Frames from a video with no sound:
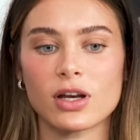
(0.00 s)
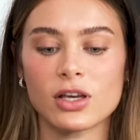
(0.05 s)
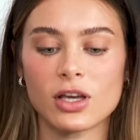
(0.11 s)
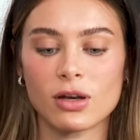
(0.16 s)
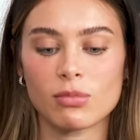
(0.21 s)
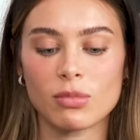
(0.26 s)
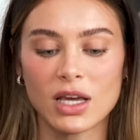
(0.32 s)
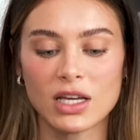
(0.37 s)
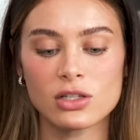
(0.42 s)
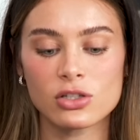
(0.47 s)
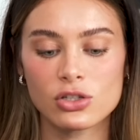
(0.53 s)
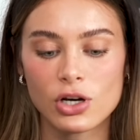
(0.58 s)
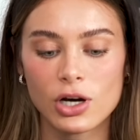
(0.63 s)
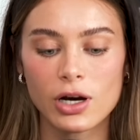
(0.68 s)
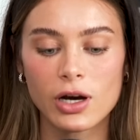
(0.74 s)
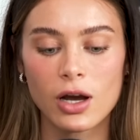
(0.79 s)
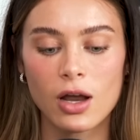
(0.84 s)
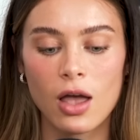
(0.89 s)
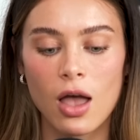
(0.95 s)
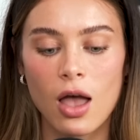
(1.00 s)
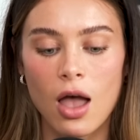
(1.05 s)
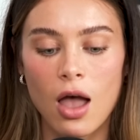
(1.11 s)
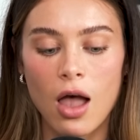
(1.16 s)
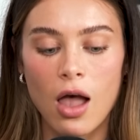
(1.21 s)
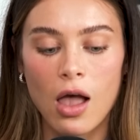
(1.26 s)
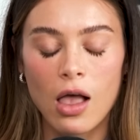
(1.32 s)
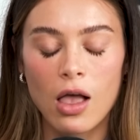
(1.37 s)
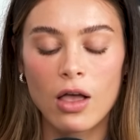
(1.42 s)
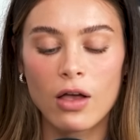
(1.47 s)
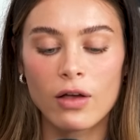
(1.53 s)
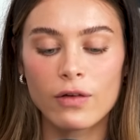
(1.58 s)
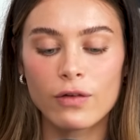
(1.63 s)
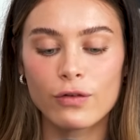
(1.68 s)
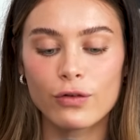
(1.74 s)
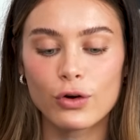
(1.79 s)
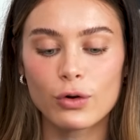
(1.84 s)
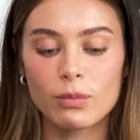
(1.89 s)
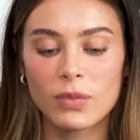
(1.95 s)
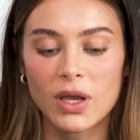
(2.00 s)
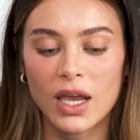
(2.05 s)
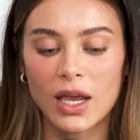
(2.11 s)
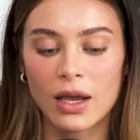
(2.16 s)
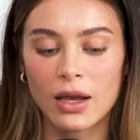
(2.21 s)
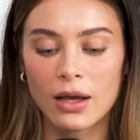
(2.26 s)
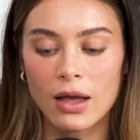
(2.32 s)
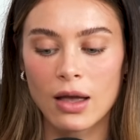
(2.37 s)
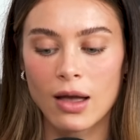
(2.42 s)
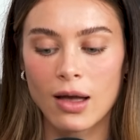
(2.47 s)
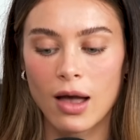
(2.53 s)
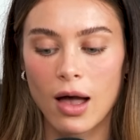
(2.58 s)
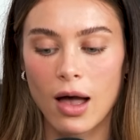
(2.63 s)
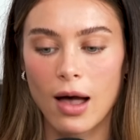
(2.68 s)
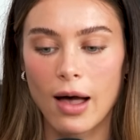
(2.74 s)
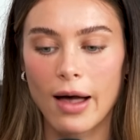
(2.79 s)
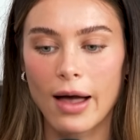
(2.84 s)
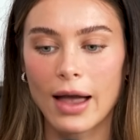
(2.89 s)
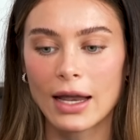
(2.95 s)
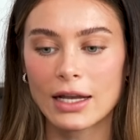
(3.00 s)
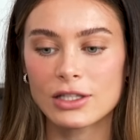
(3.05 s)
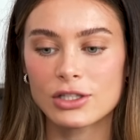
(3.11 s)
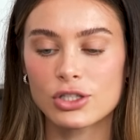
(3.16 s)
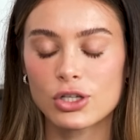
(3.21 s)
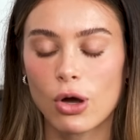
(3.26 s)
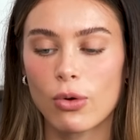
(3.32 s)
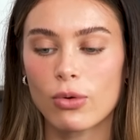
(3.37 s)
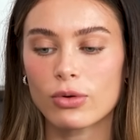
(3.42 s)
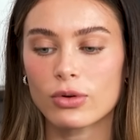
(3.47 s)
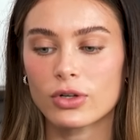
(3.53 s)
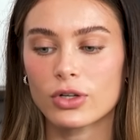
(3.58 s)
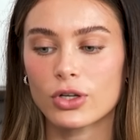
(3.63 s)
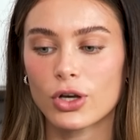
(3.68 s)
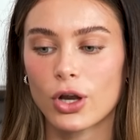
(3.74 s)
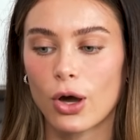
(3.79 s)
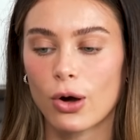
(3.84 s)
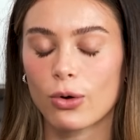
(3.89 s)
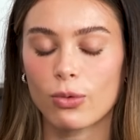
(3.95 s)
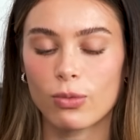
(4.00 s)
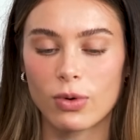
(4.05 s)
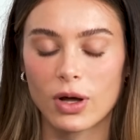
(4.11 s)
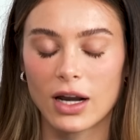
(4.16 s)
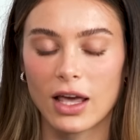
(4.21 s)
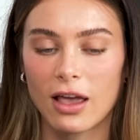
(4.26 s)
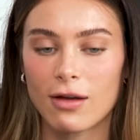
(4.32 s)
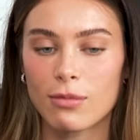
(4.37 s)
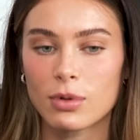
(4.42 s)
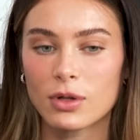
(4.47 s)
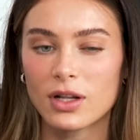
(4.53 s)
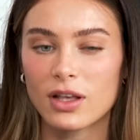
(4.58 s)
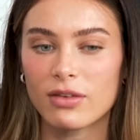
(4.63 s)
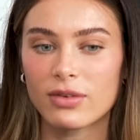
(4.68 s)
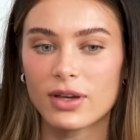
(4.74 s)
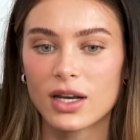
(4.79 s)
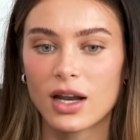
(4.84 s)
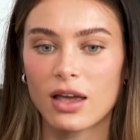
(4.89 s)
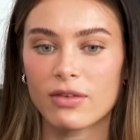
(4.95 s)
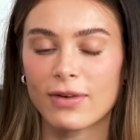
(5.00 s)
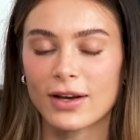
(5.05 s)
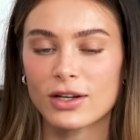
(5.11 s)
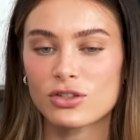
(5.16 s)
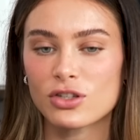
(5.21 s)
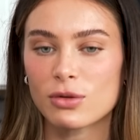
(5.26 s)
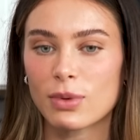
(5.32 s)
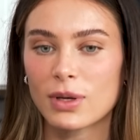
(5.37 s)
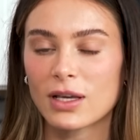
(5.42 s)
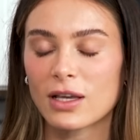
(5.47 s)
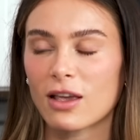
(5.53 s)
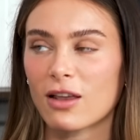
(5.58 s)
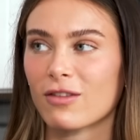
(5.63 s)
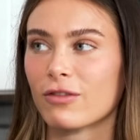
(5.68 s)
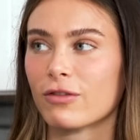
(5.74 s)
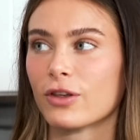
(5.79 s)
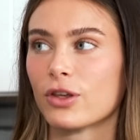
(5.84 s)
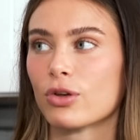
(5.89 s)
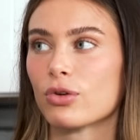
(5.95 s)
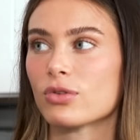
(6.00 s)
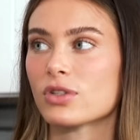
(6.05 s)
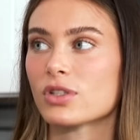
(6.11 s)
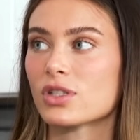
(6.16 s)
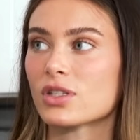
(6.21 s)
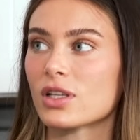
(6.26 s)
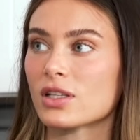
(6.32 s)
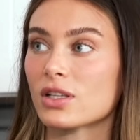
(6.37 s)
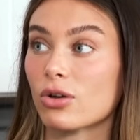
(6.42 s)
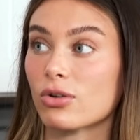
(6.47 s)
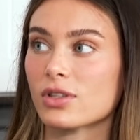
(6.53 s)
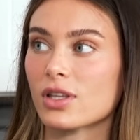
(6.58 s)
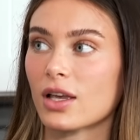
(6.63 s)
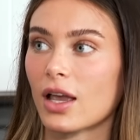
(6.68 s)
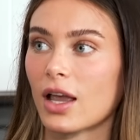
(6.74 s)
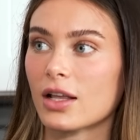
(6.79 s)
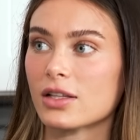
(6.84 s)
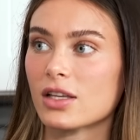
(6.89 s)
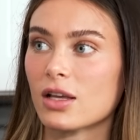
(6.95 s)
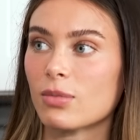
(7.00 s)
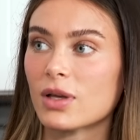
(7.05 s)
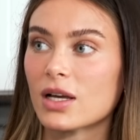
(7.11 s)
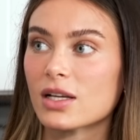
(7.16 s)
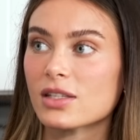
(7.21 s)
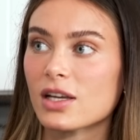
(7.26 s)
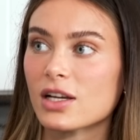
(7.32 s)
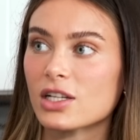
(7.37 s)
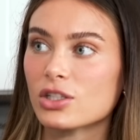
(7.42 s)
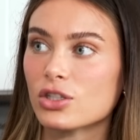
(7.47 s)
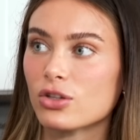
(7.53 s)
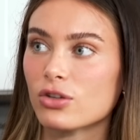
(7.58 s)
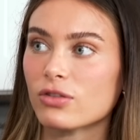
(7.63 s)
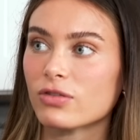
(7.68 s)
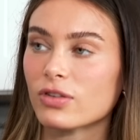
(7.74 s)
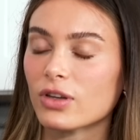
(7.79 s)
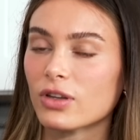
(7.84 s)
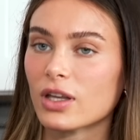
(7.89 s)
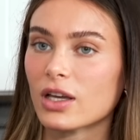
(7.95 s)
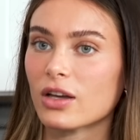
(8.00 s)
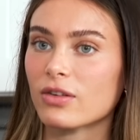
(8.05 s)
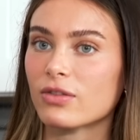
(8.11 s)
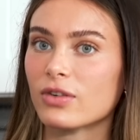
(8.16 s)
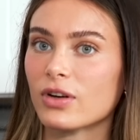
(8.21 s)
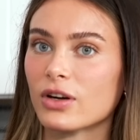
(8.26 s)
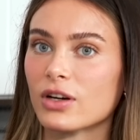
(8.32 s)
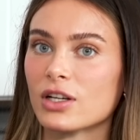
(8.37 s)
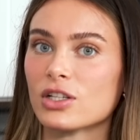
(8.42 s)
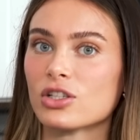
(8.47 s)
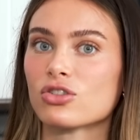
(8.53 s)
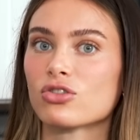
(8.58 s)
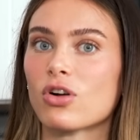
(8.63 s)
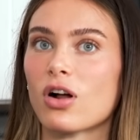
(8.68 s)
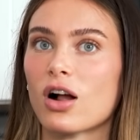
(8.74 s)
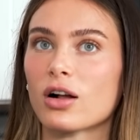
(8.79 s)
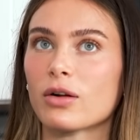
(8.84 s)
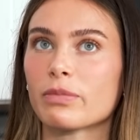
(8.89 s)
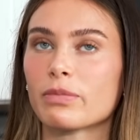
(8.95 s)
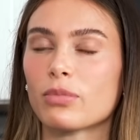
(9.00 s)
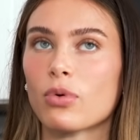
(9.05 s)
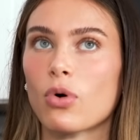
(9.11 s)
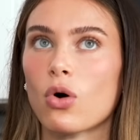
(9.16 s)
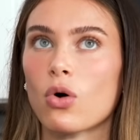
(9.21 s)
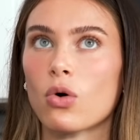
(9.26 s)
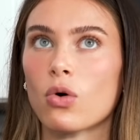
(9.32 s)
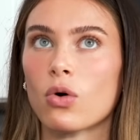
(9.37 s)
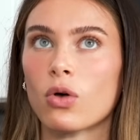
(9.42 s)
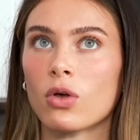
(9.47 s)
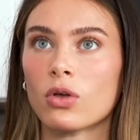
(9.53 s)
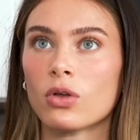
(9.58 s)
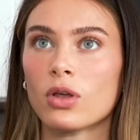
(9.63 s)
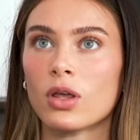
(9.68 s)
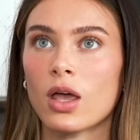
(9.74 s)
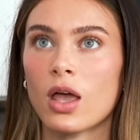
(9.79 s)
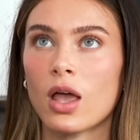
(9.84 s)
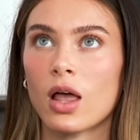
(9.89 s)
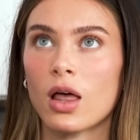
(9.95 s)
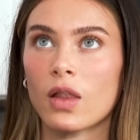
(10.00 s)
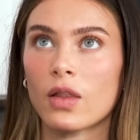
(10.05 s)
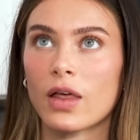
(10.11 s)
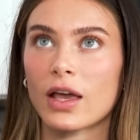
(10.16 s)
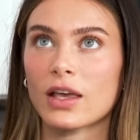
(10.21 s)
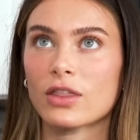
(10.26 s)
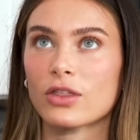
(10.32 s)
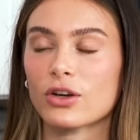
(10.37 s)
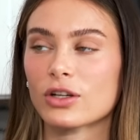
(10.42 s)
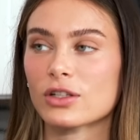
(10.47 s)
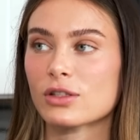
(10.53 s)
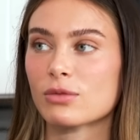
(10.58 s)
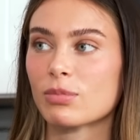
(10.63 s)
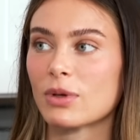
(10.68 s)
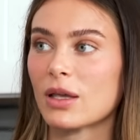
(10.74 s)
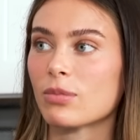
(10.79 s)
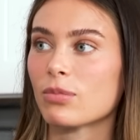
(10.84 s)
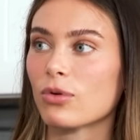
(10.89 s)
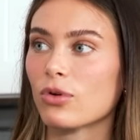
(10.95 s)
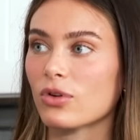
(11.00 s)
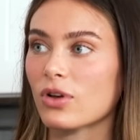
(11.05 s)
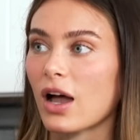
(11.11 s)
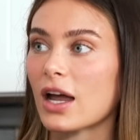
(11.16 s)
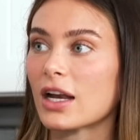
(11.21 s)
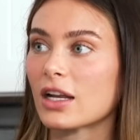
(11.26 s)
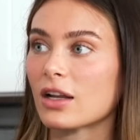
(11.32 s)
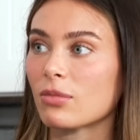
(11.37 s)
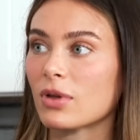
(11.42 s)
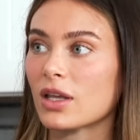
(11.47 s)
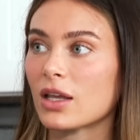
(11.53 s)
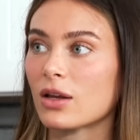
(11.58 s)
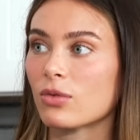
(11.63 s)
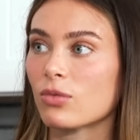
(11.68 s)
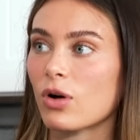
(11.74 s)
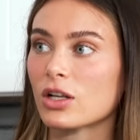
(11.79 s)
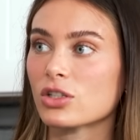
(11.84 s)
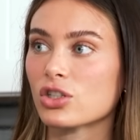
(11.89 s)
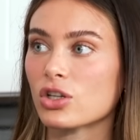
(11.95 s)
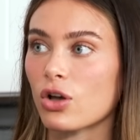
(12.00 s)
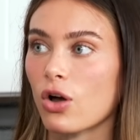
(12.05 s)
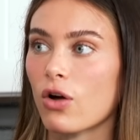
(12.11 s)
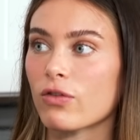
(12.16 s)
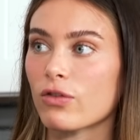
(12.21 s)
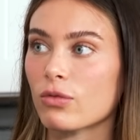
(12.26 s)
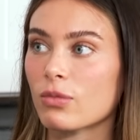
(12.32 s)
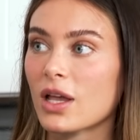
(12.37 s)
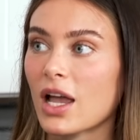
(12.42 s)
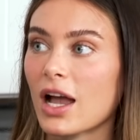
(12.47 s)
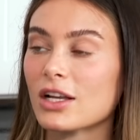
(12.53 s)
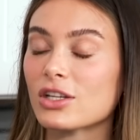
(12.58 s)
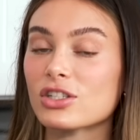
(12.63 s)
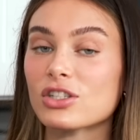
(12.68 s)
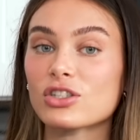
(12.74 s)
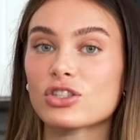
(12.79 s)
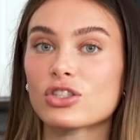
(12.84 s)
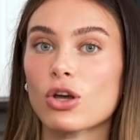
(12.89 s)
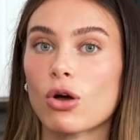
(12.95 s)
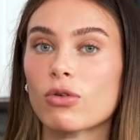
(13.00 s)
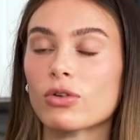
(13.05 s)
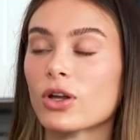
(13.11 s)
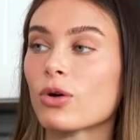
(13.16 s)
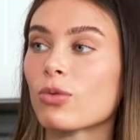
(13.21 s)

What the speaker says: got a good mixture. For me, I don't know what I believe in. I've actually been confused since I was like 18 because I do feel like a very strong pull. Like there's people guiding me and watching over me. I just don't